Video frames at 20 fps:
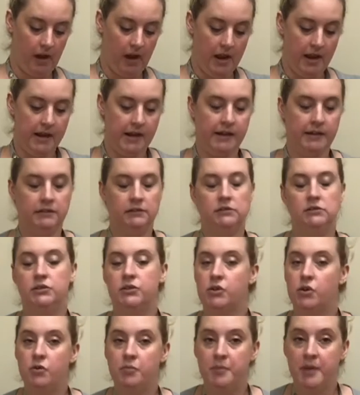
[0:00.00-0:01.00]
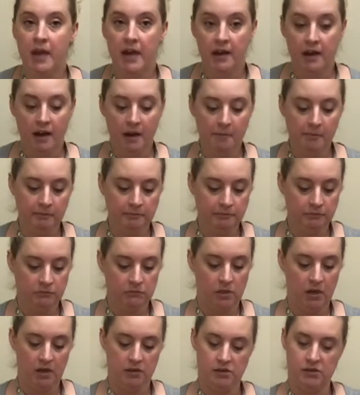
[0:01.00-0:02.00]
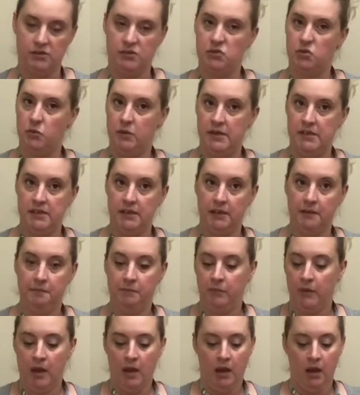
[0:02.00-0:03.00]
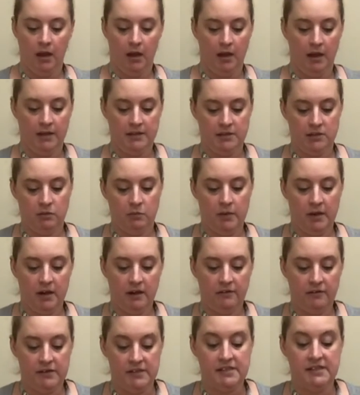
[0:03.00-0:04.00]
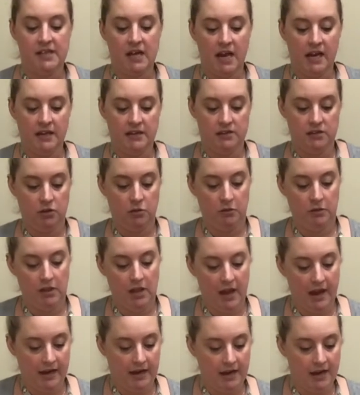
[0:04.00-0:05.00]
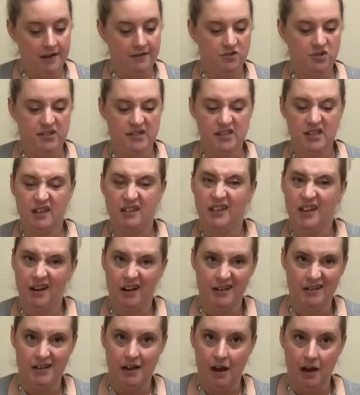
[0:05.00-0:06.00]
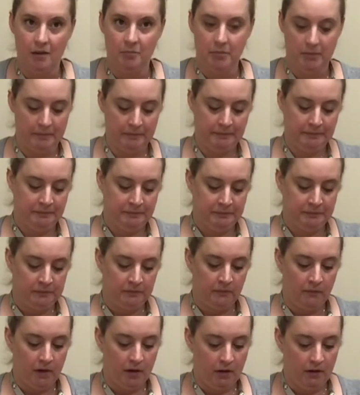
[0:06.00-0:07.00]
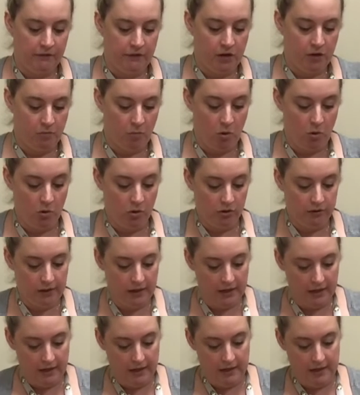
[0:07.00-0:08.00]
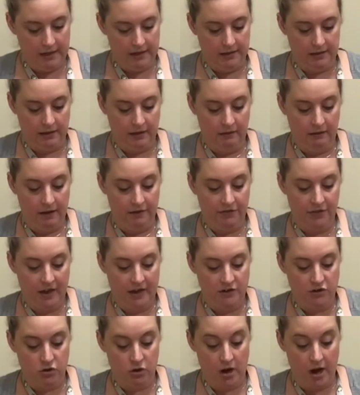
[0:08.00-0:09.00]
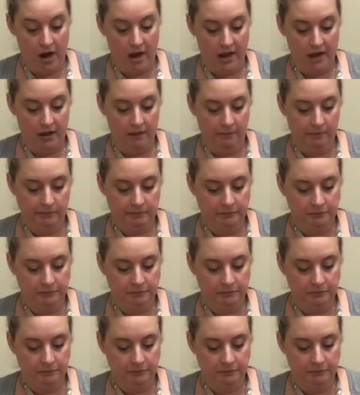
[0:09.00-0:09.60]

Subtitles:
and scoop that up and just squeeze it to whatever size you would like, and just set that on top of your mold and let that dry.